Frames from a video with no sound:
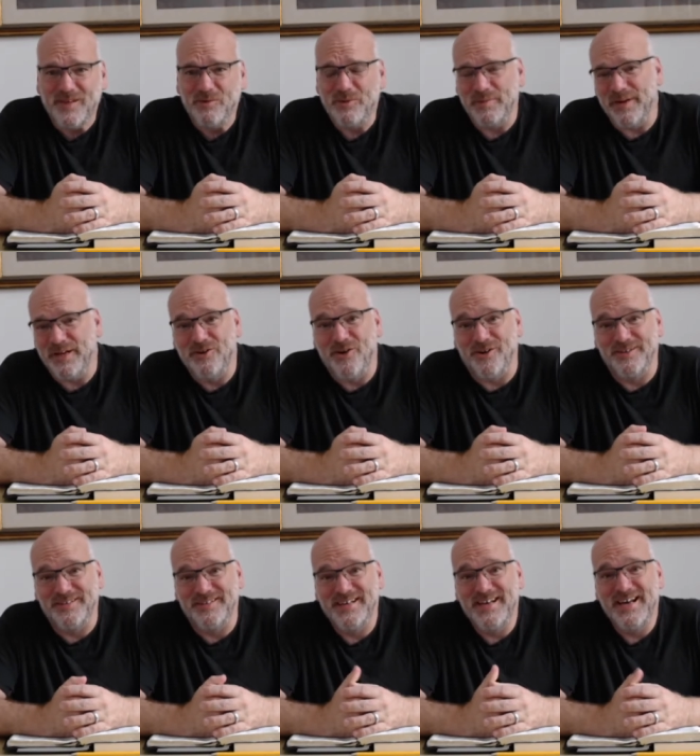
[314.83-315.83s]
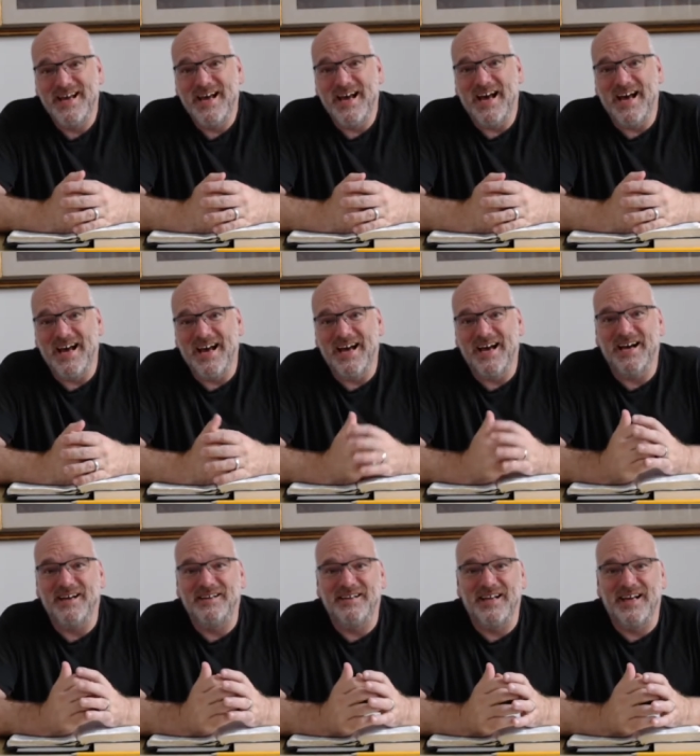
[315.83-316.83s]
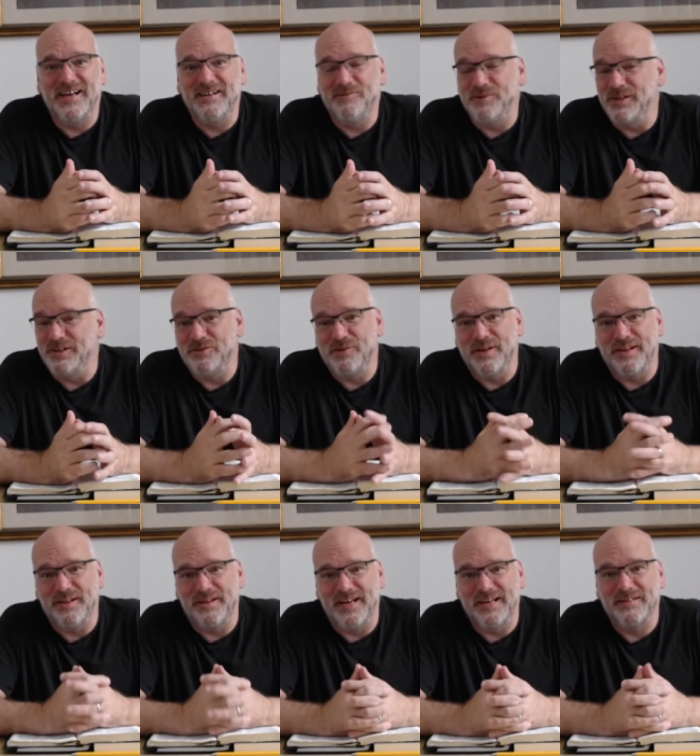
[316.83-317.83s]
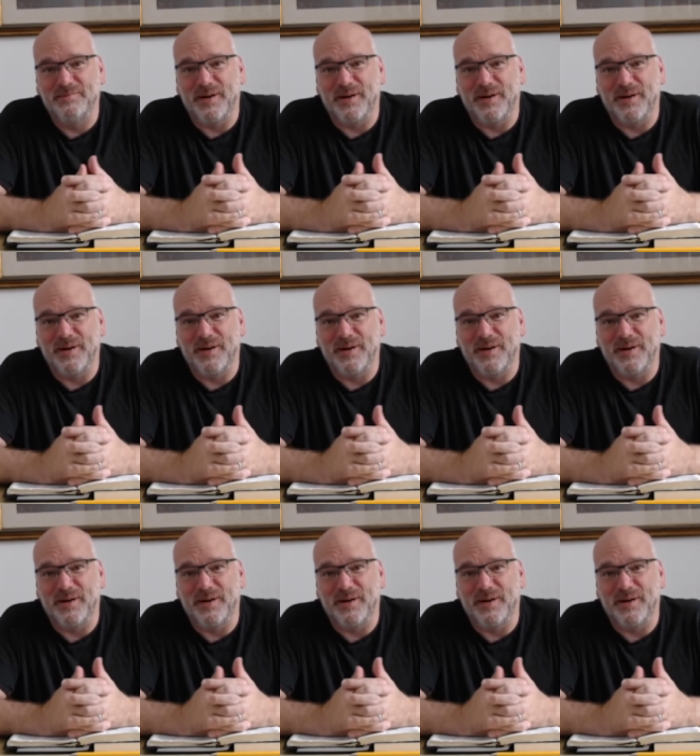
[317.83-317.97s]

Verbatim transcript: We might not. Uh, and uh, we'll do other things.